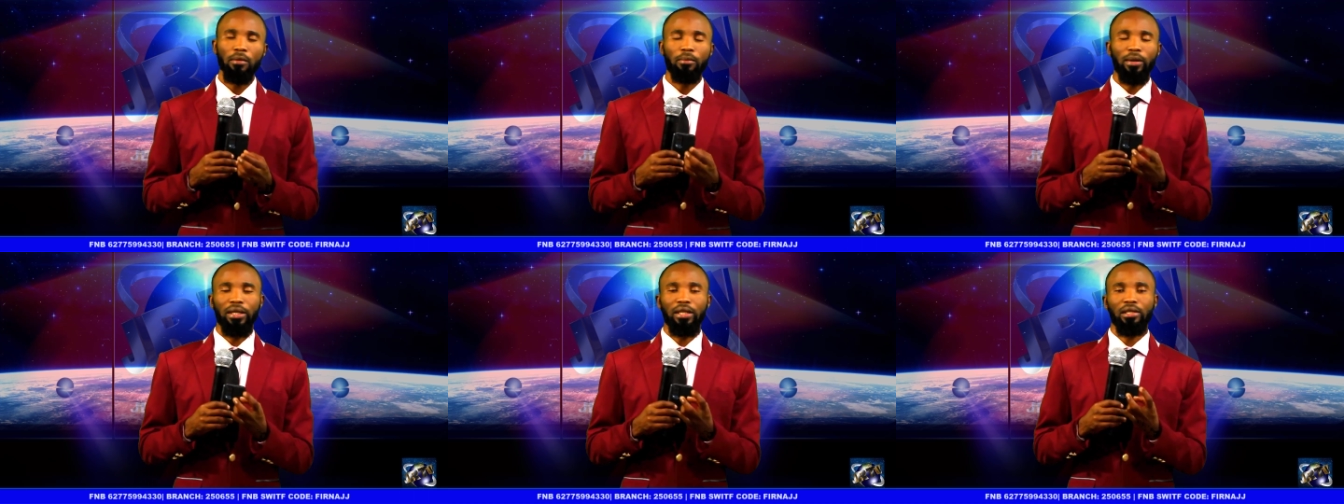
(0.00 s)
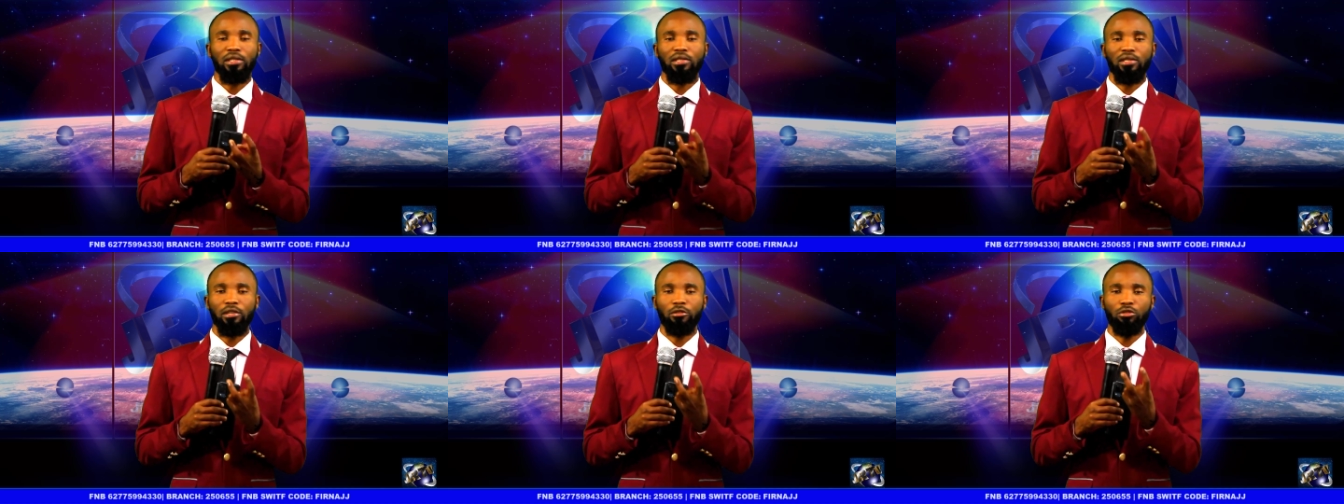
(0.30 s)
But
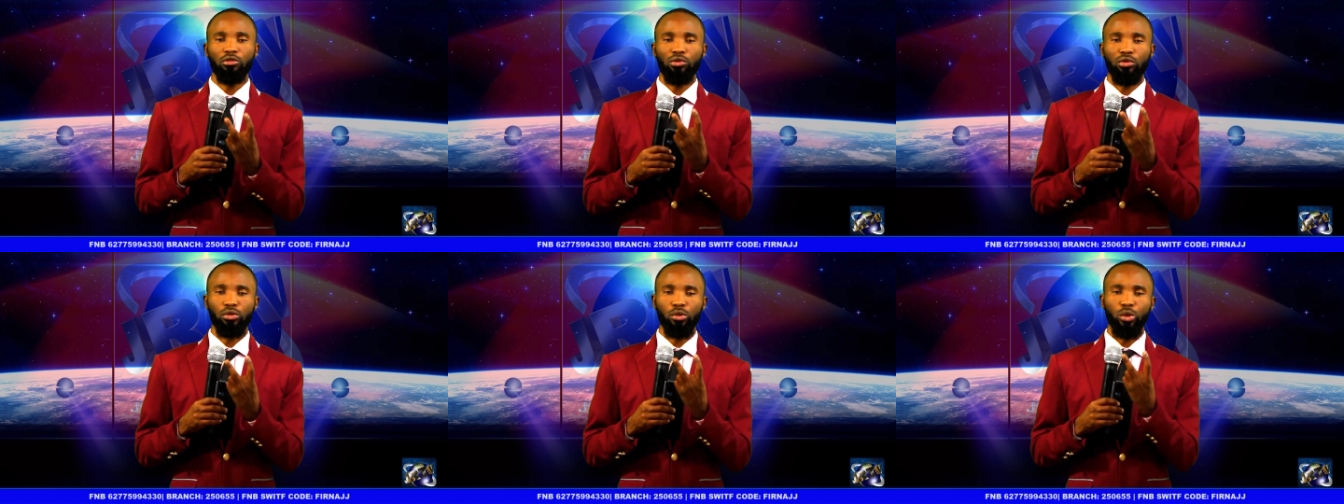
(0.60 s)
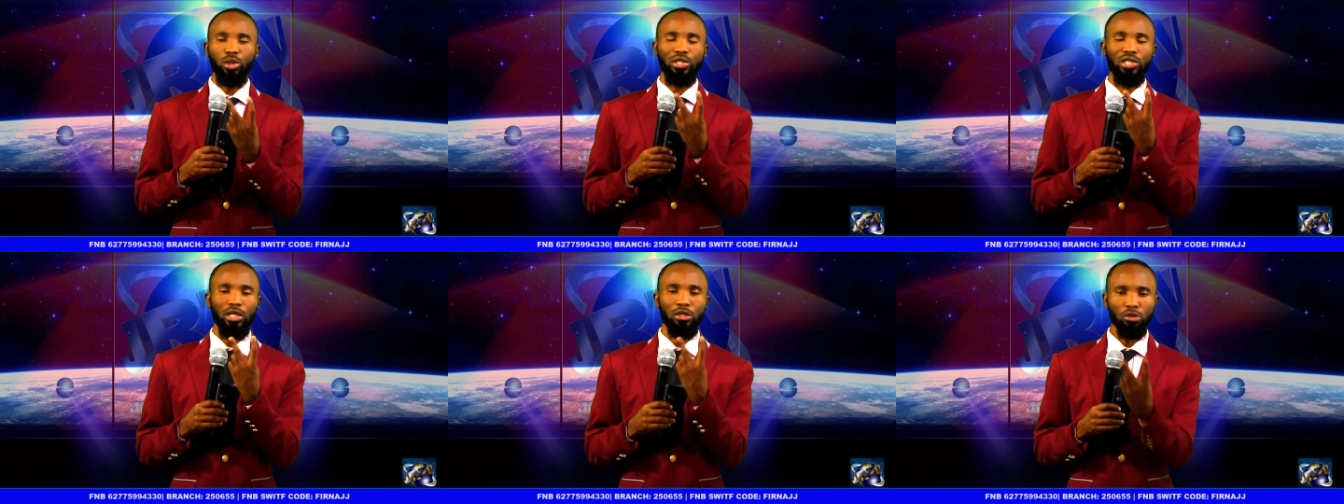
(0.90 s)
I say to you,
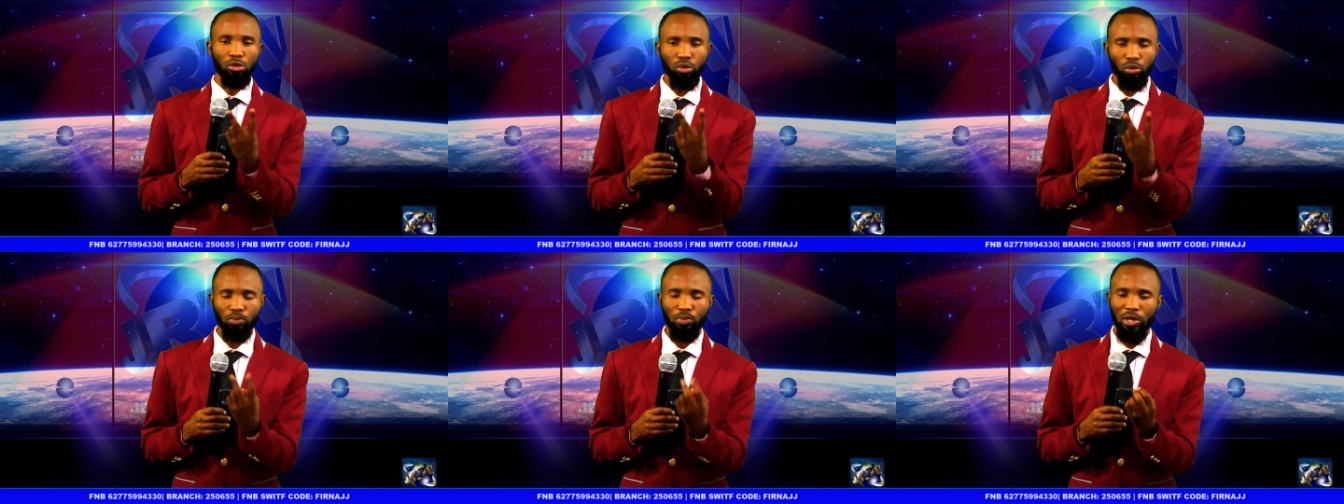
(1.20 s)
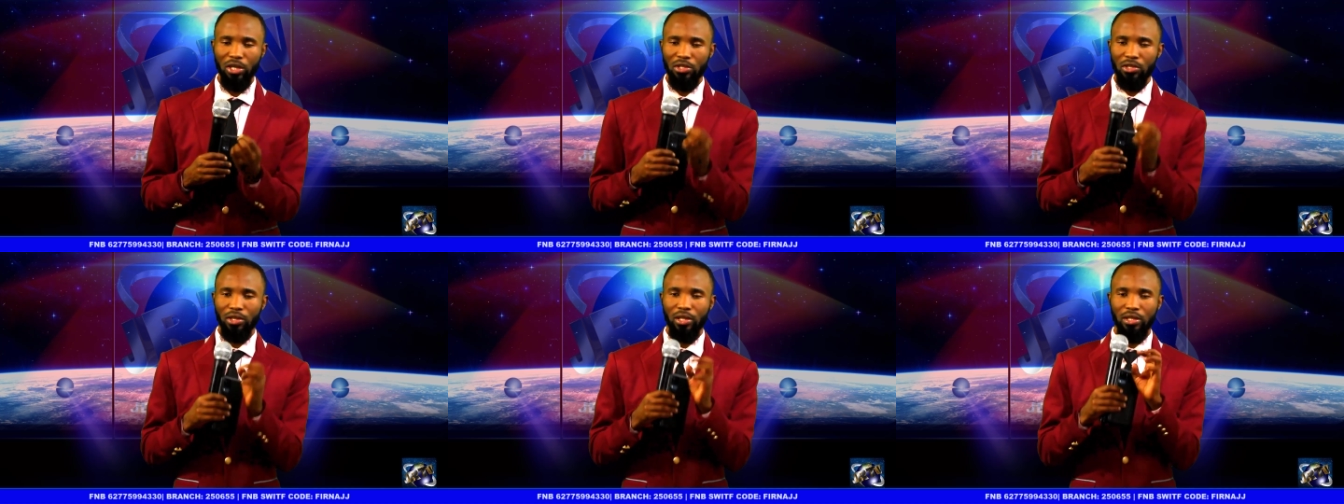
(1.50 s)
these are two
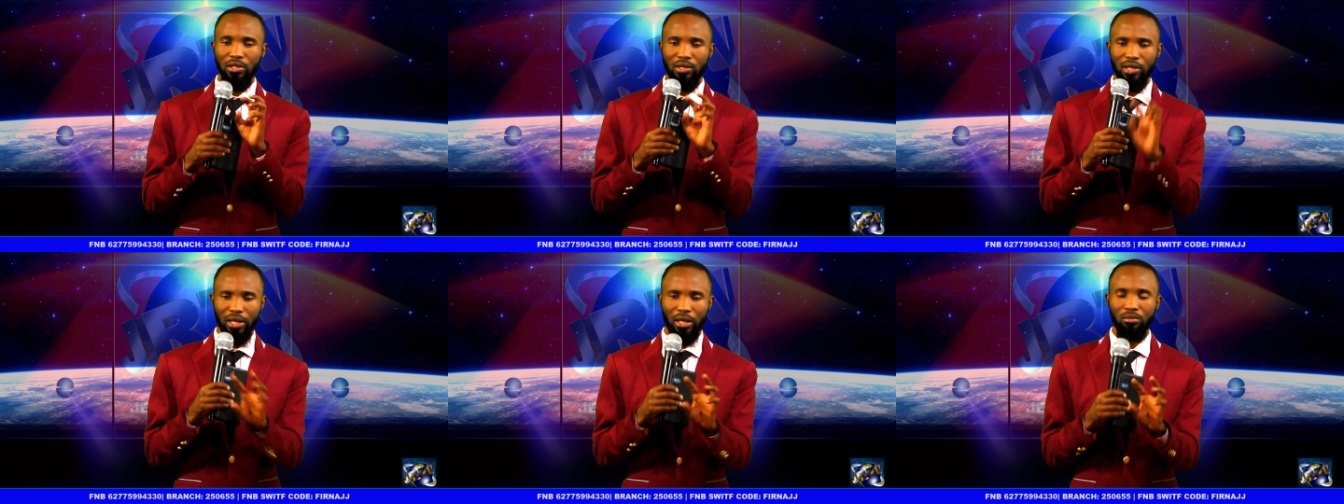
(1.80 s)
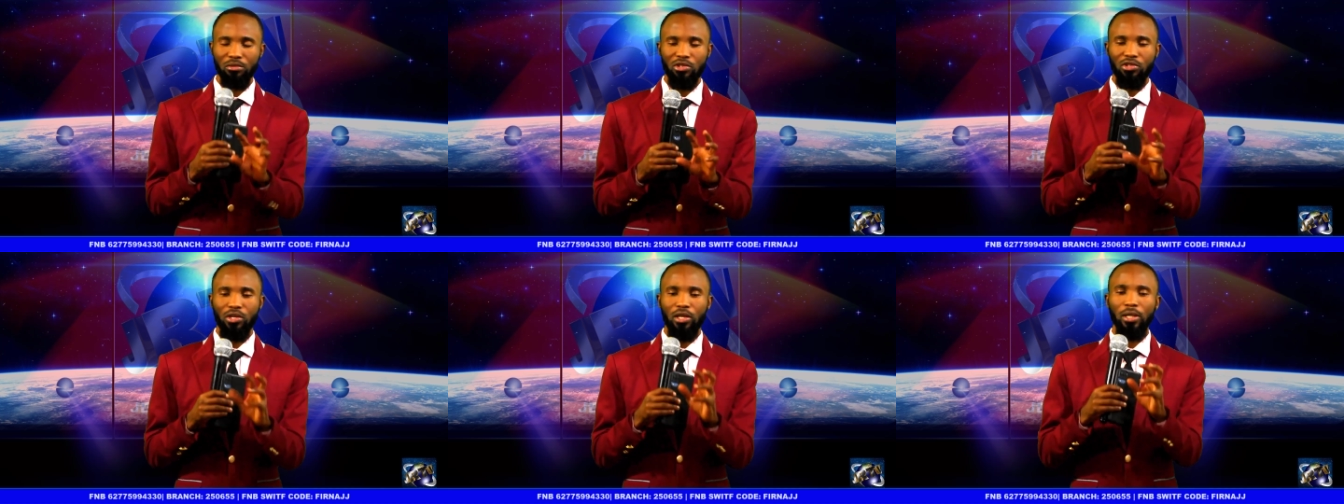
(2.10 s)
presidents that
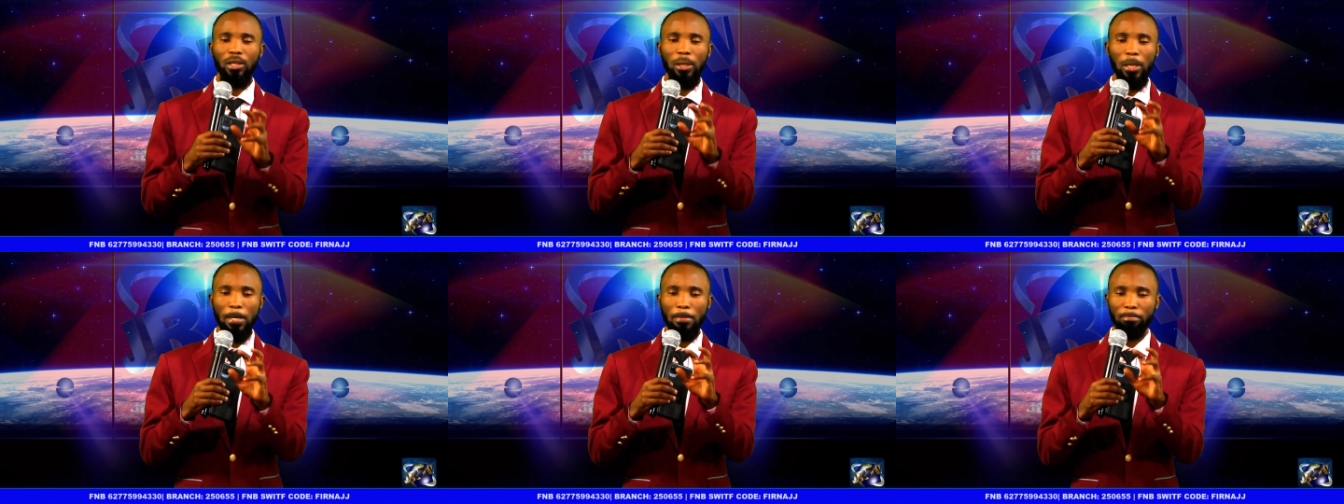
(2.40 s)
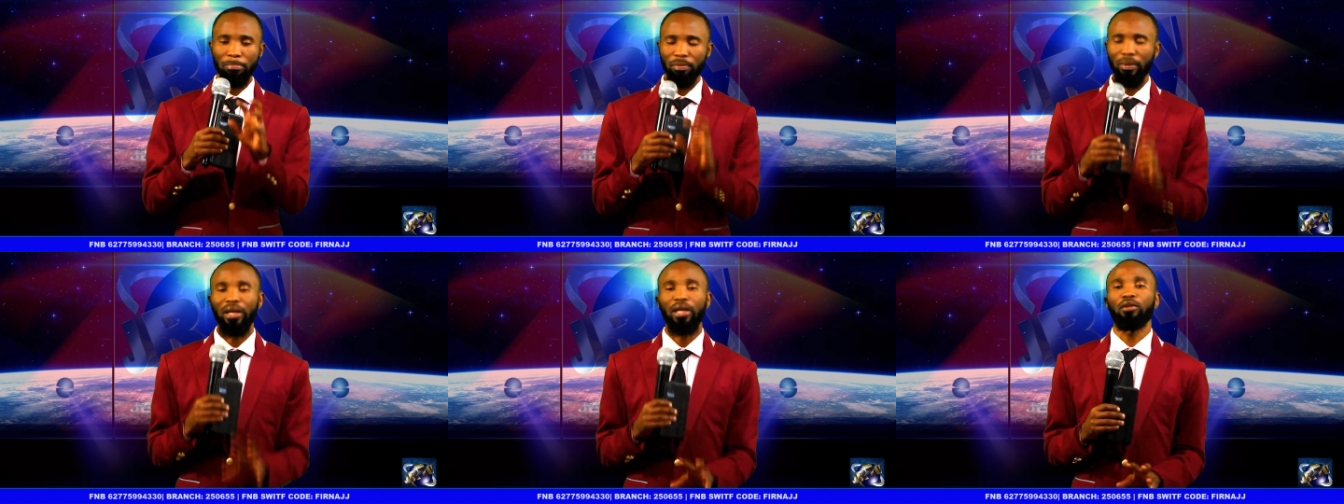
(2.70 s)
I'm seeing,
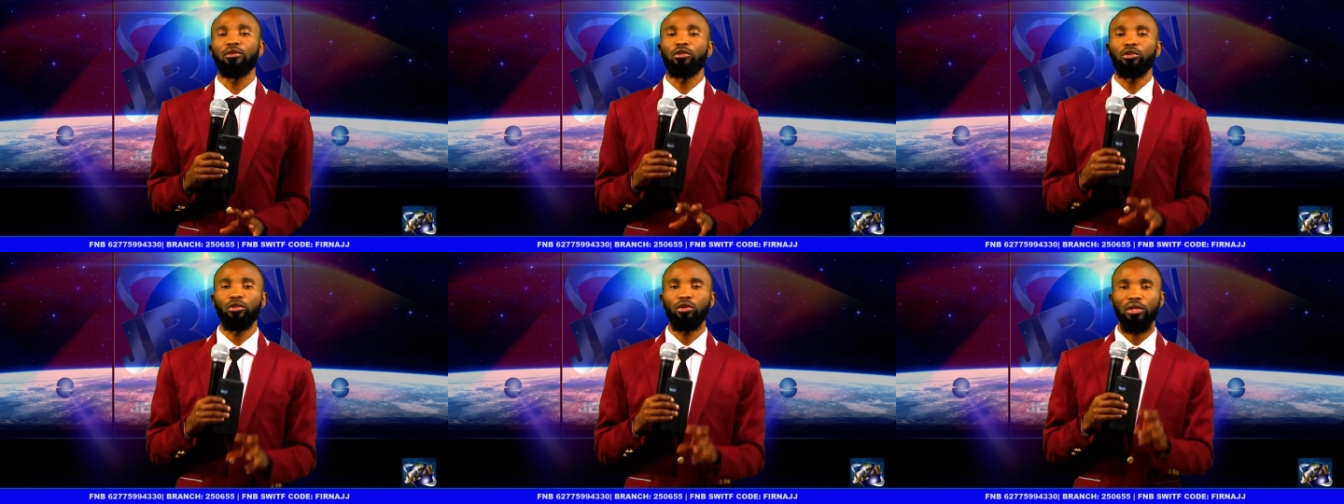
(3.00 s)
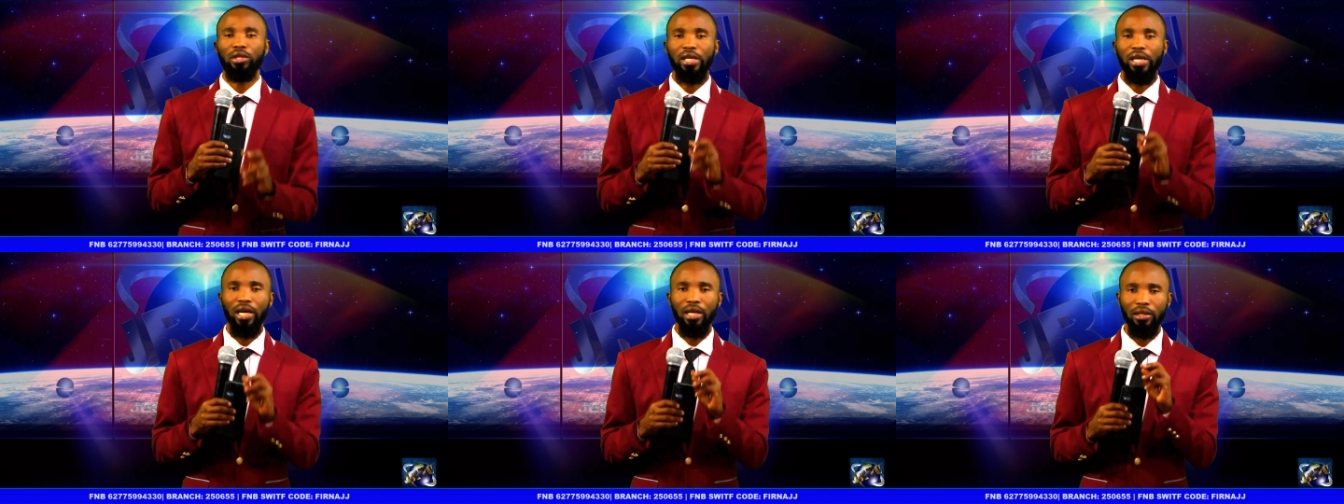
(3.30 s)
but I don't
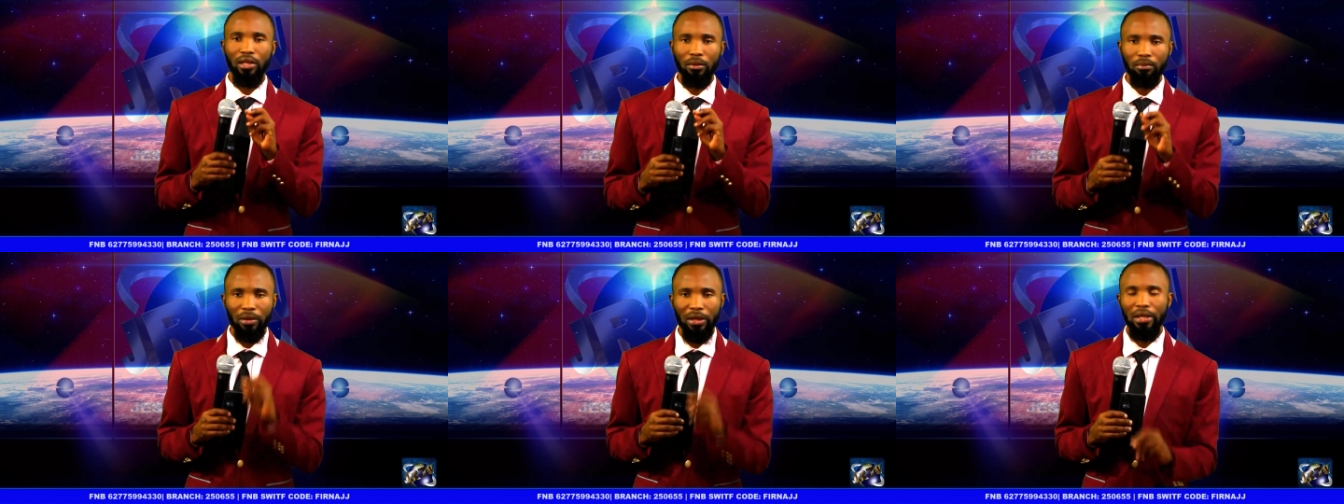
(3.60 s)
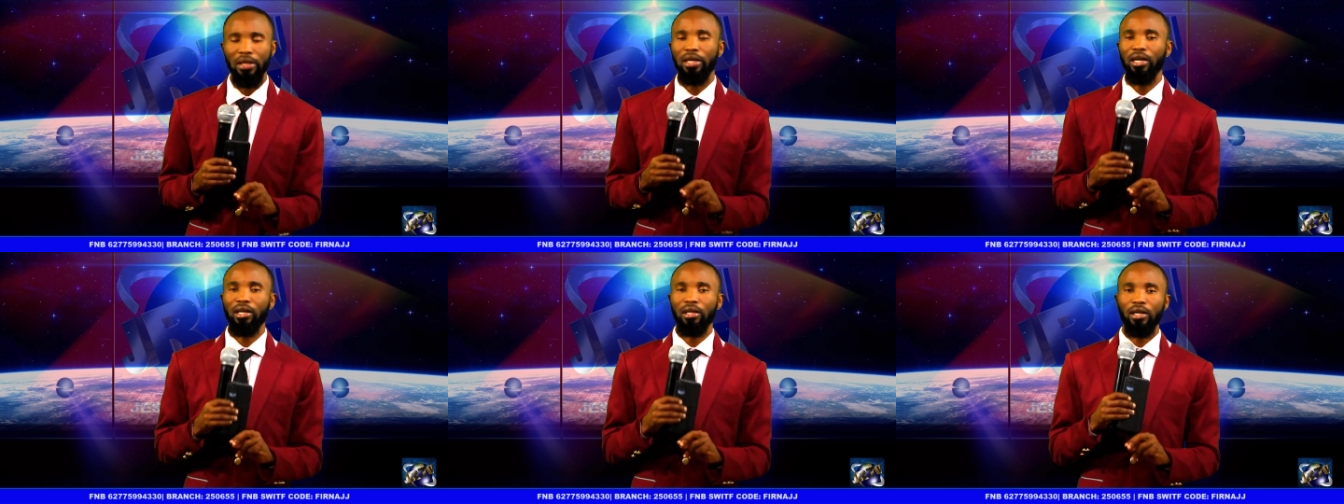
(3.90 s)
know the other,
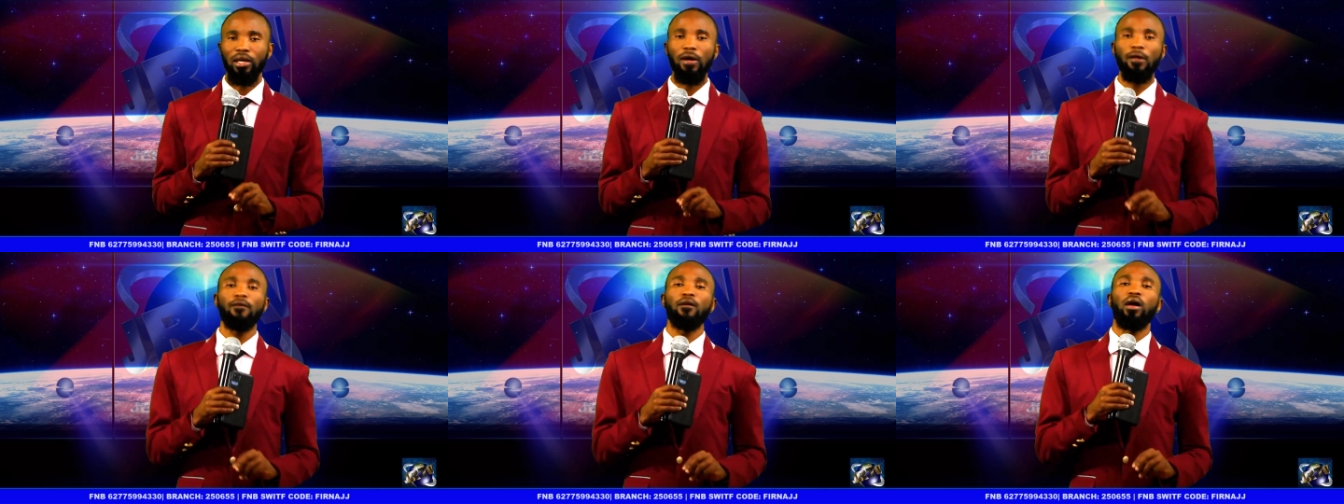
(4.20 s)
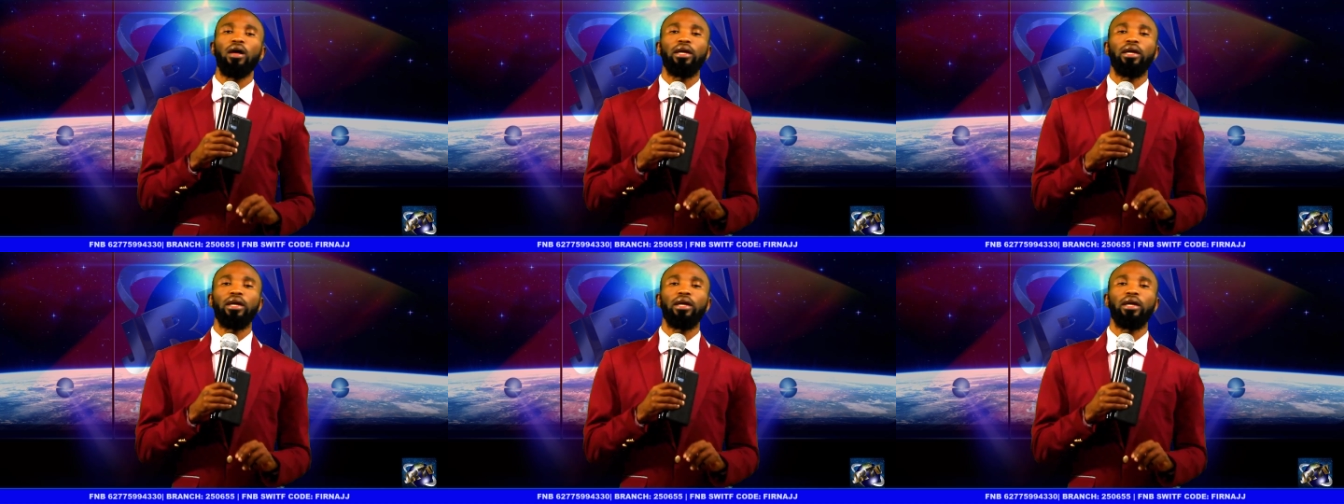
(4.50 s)
but the other